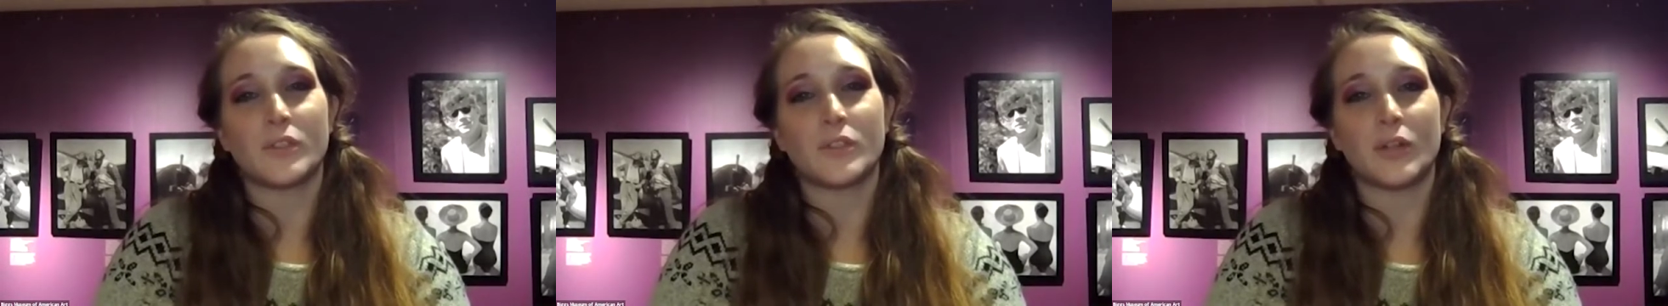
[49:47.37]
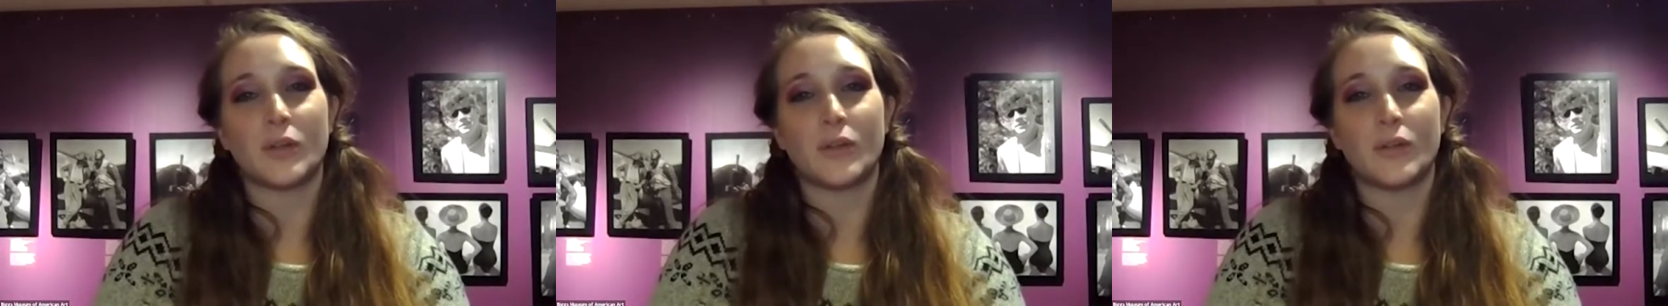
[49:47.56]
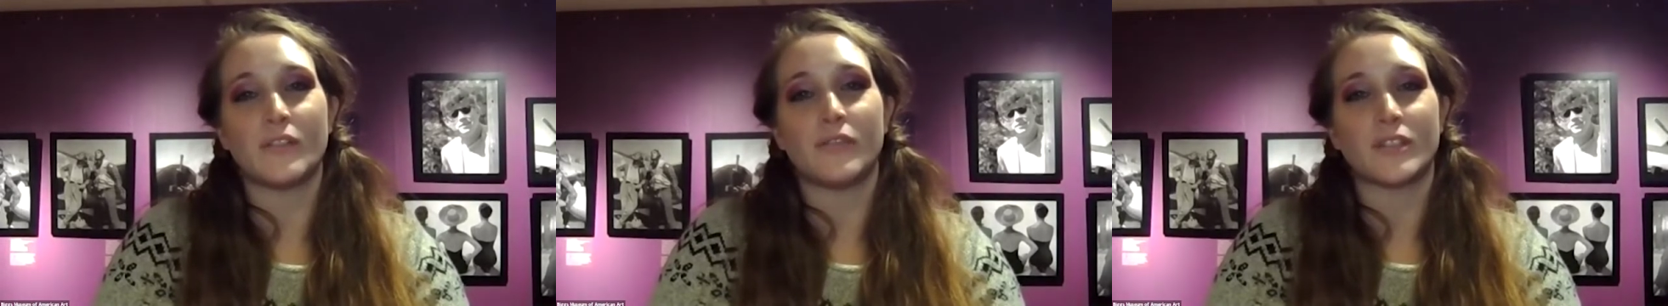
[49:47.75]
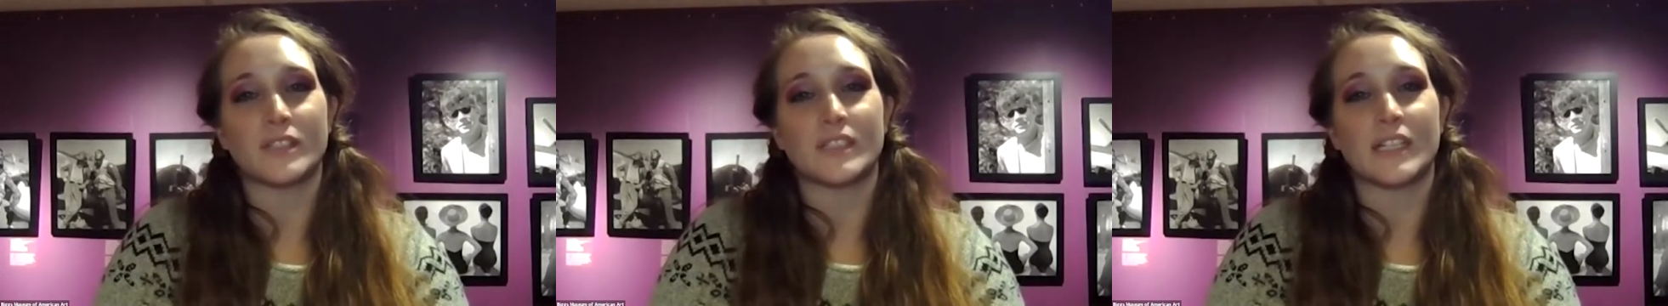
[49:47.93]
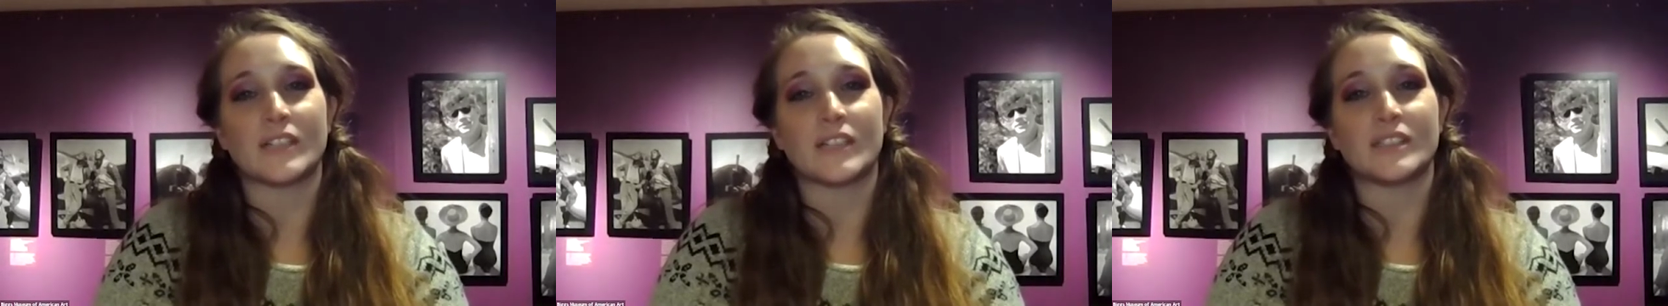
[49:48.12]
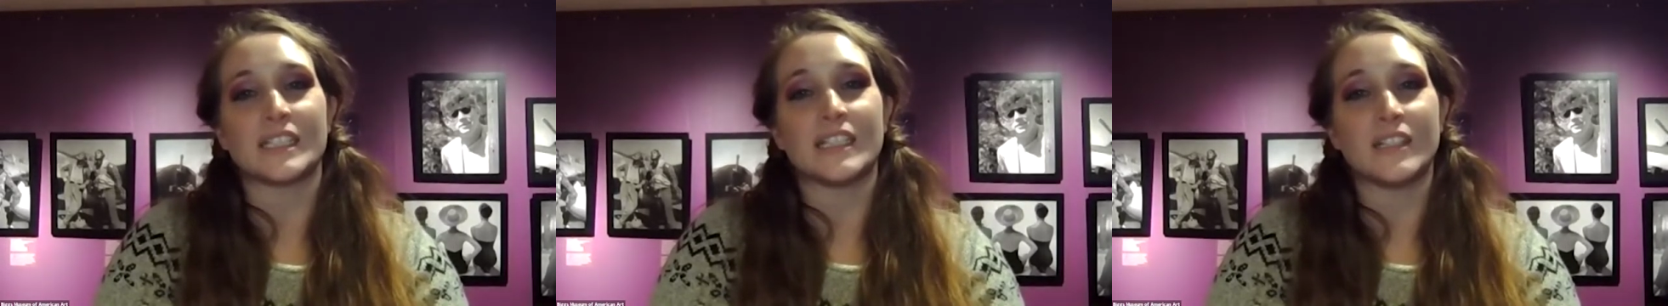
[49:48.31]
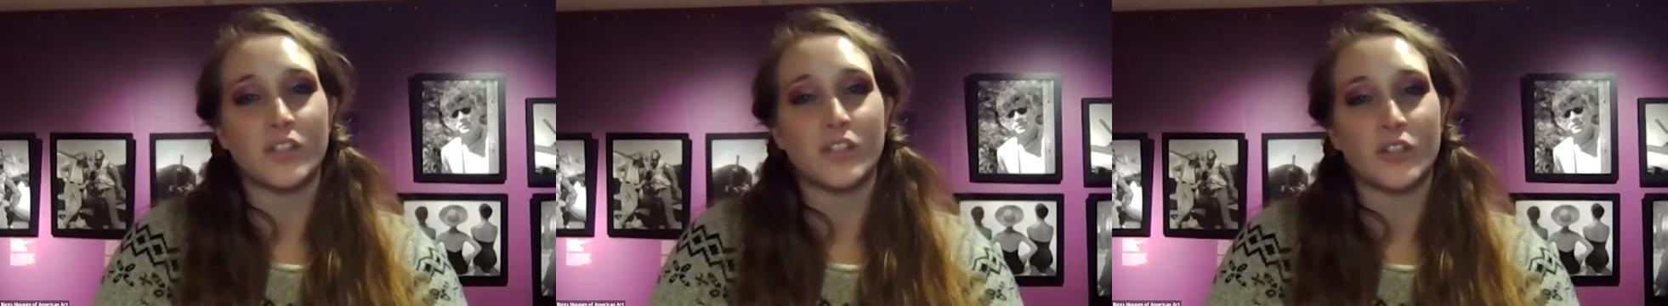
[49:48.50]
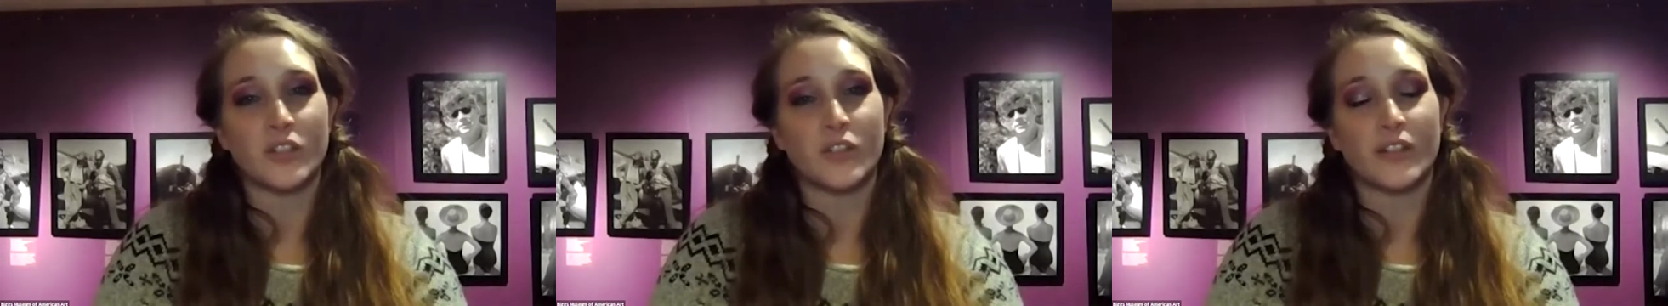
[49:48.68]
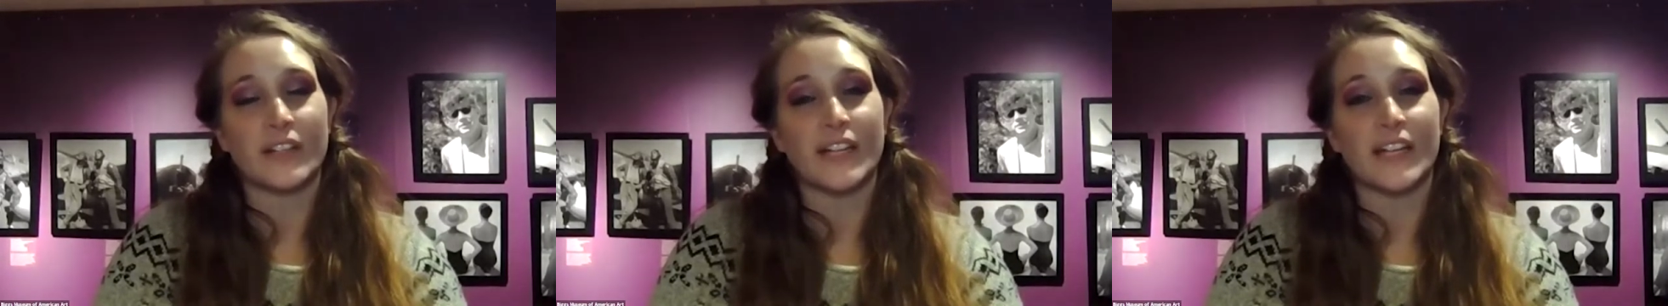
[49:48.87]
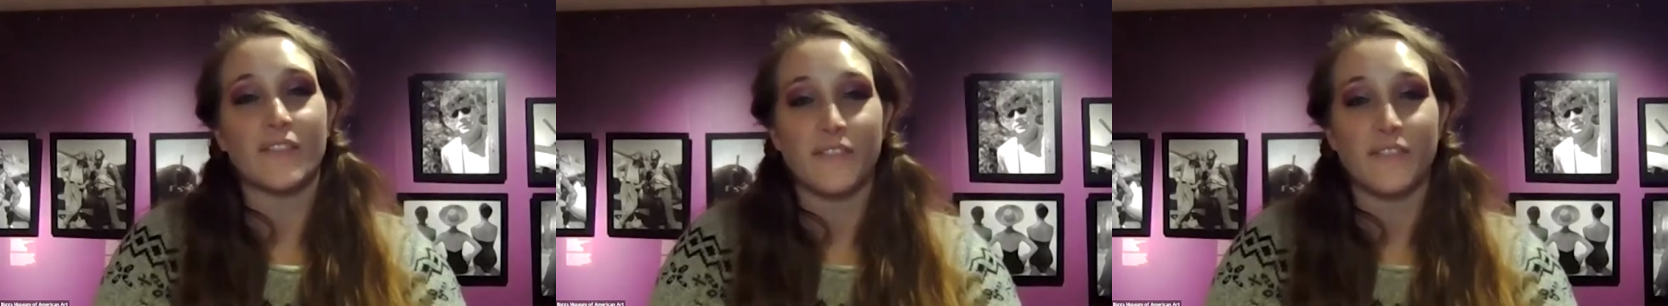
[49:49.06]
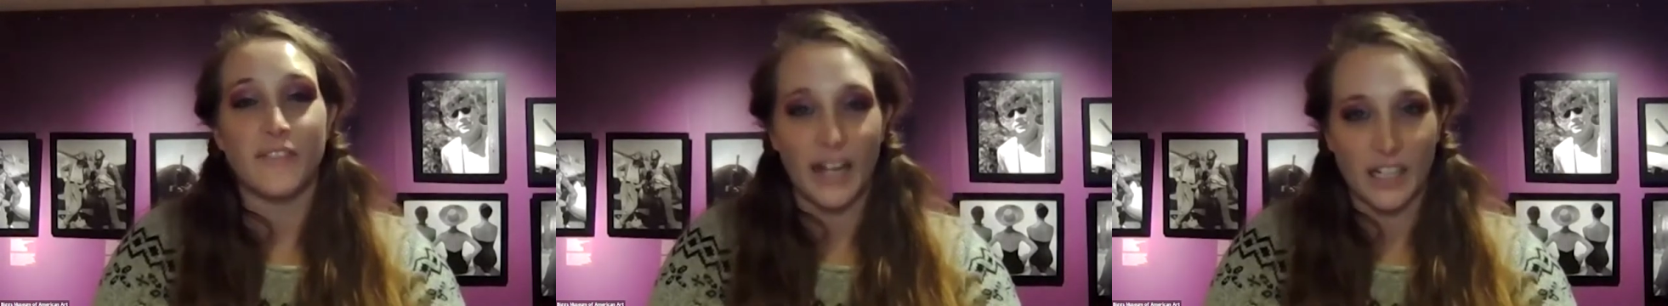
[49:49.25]
Toni Frissell's history
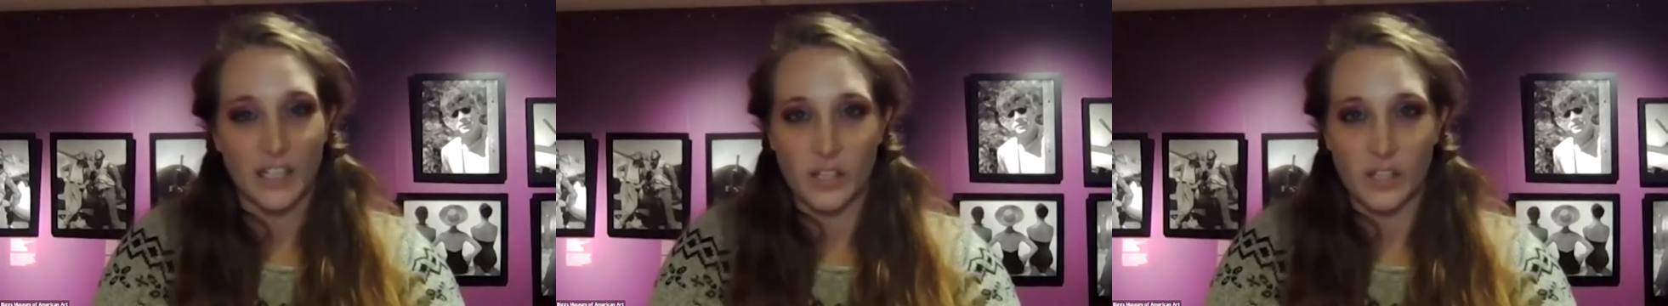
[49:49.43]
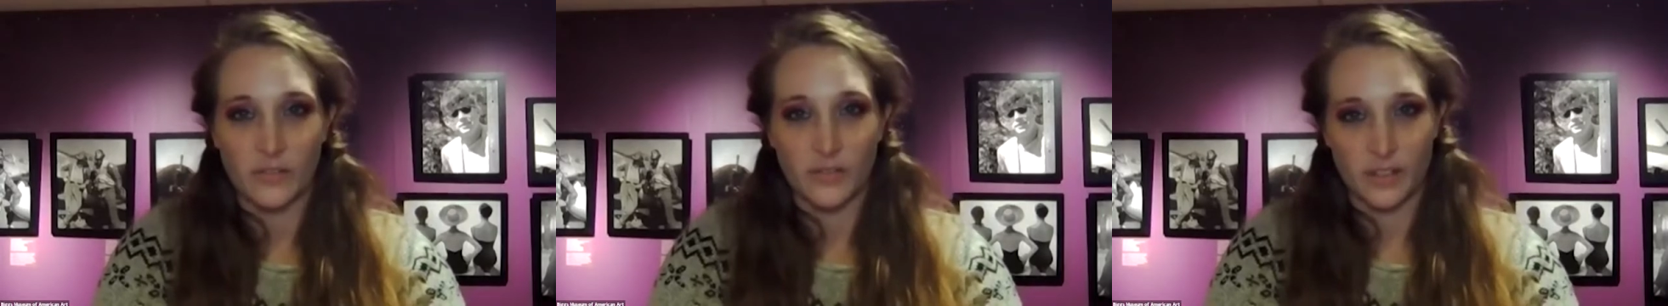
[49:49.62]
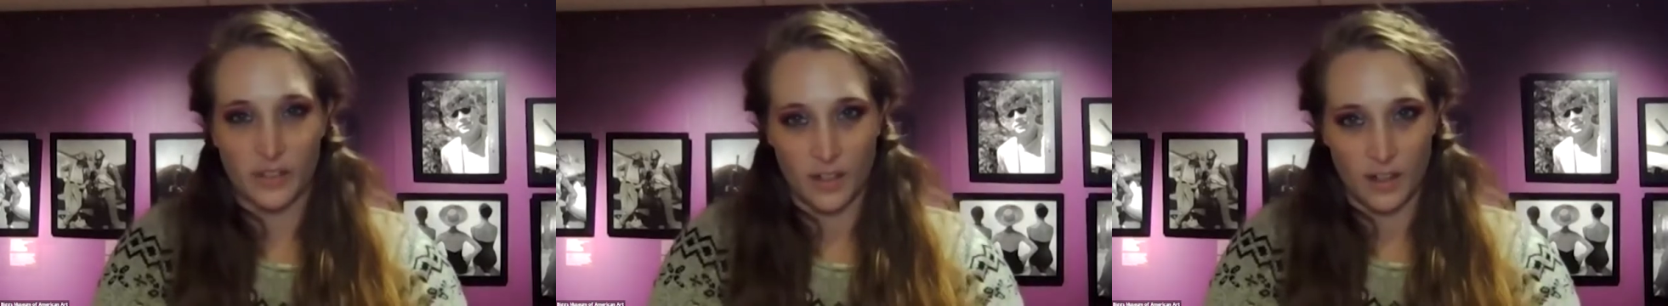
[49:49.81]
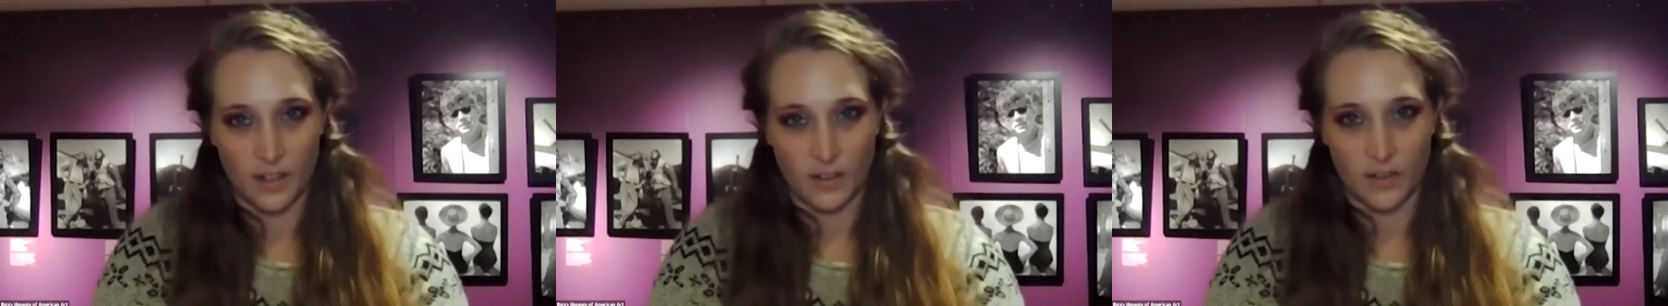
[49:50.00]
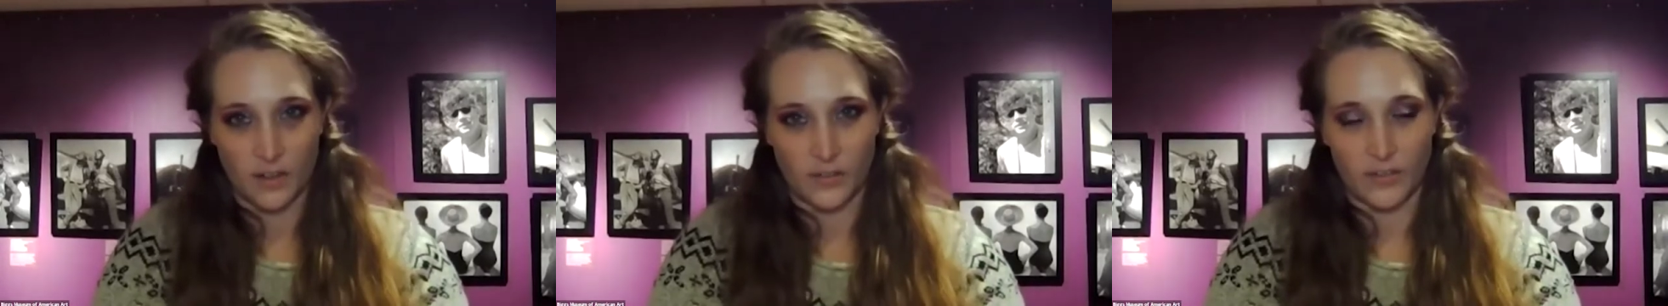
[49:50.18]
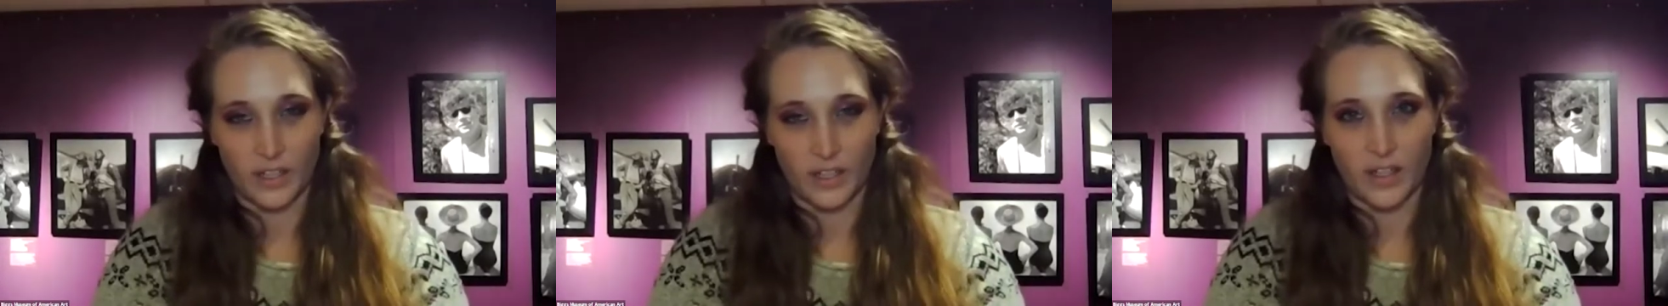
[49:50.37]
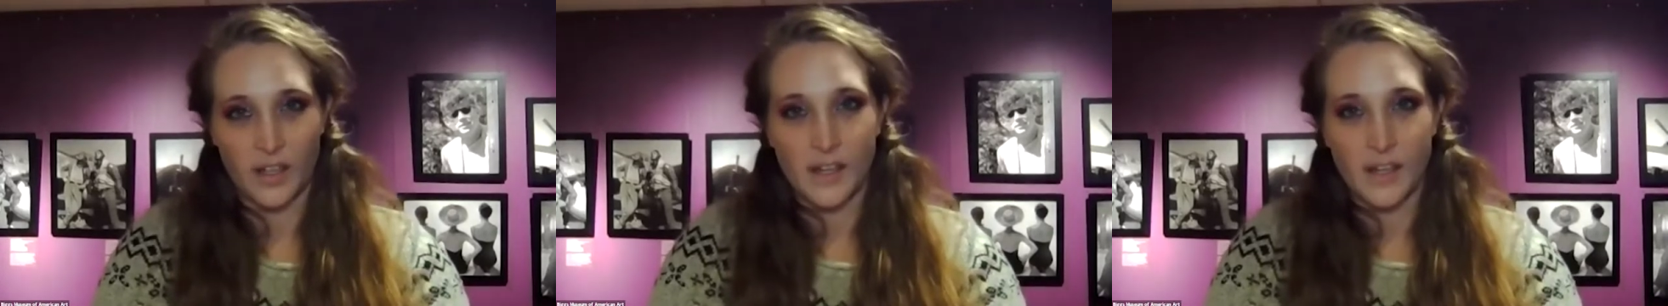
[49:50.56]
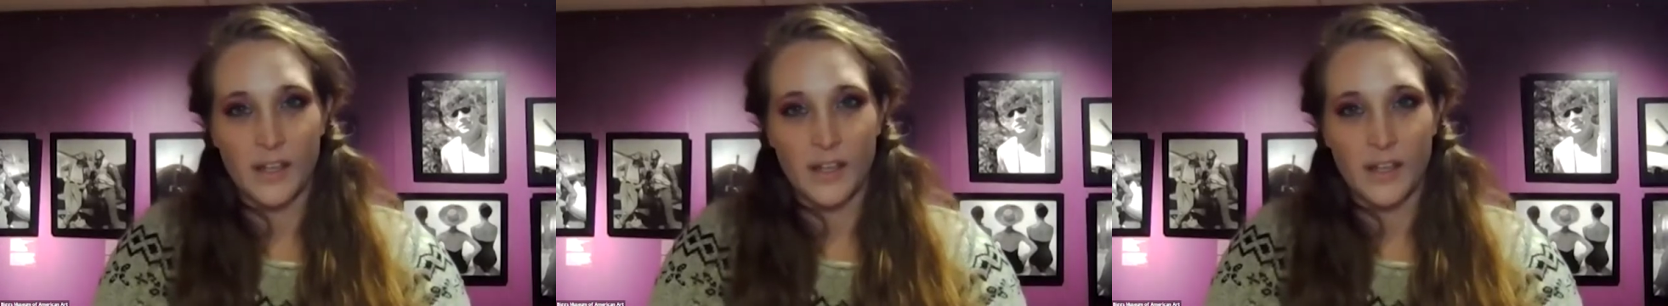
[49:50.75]
in fashion photography.